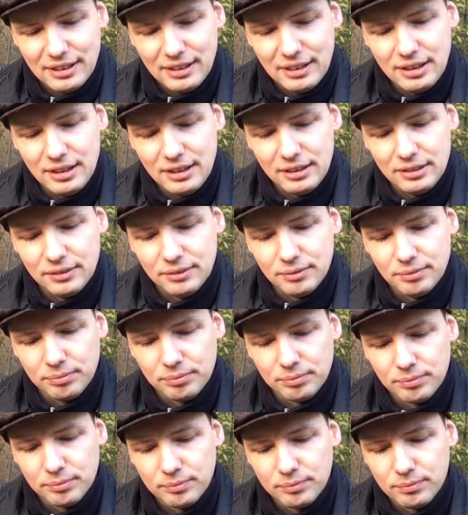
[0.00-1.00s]
in
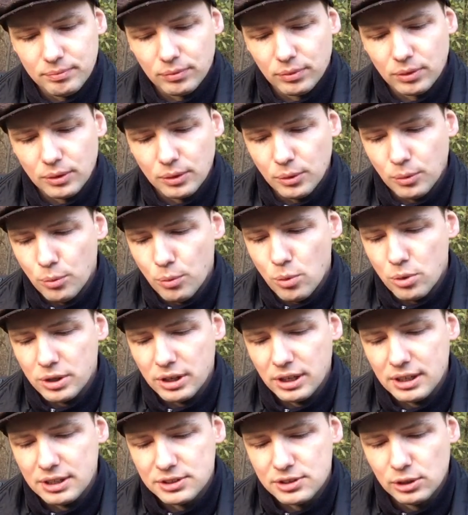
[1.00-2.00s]

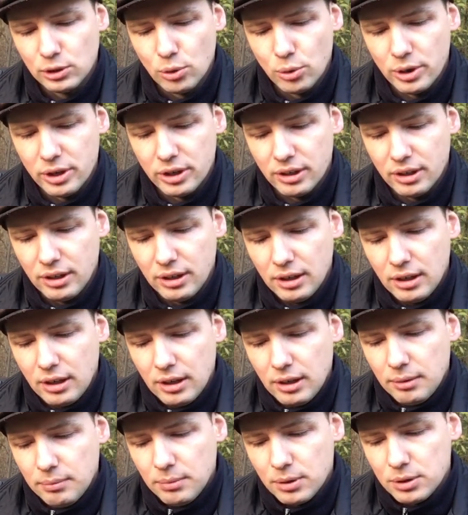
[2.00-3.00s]
walking as a lawyer,
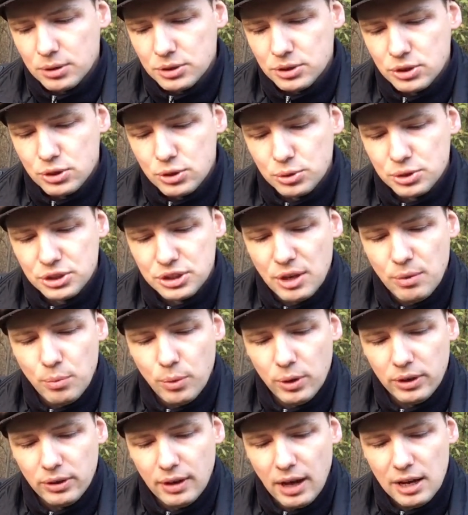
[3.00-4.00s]
because to
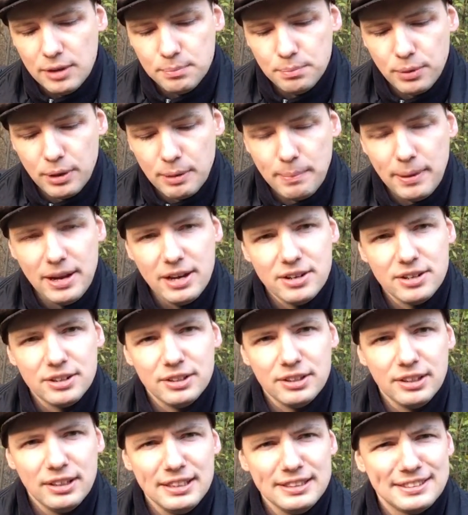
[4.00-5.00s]
someone
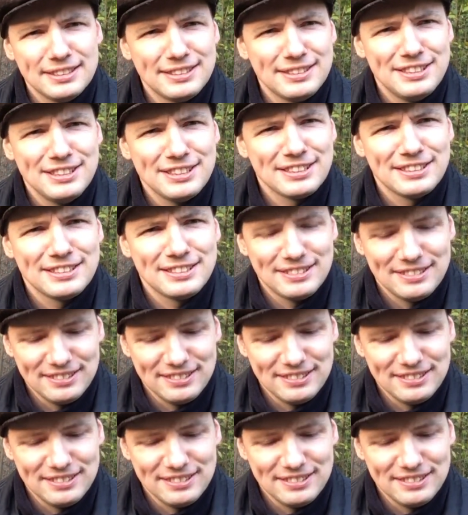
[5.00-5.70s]
unprepared, it's just